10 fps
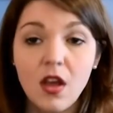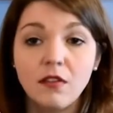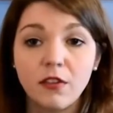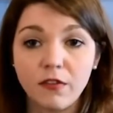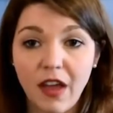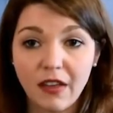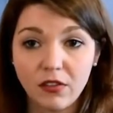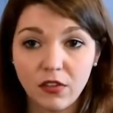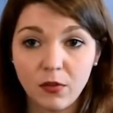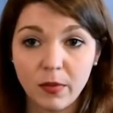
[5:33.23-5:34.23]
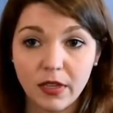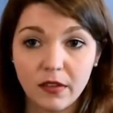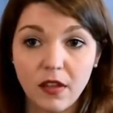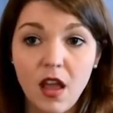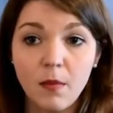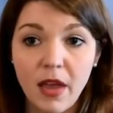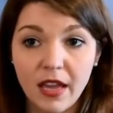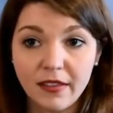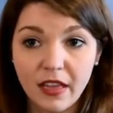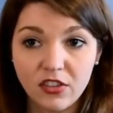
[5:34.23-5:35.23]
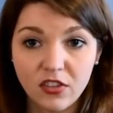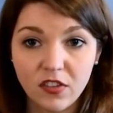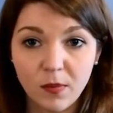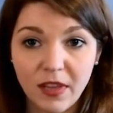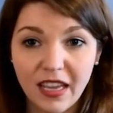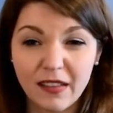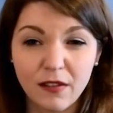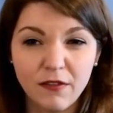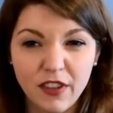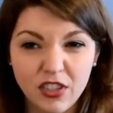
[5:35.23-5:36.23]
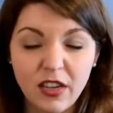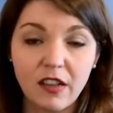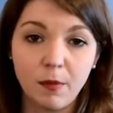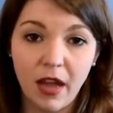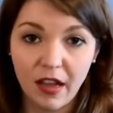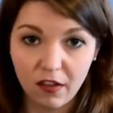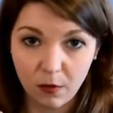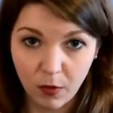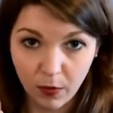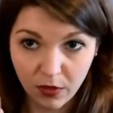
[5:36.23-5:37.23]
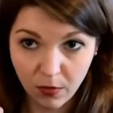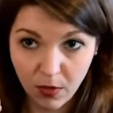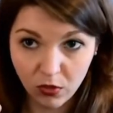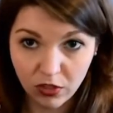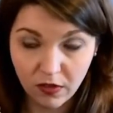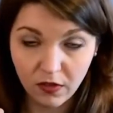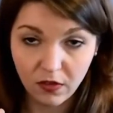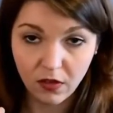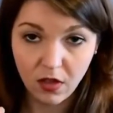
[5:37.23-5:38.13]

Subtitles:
For faster speeds, pay attention to being as efficient as possible with your motions.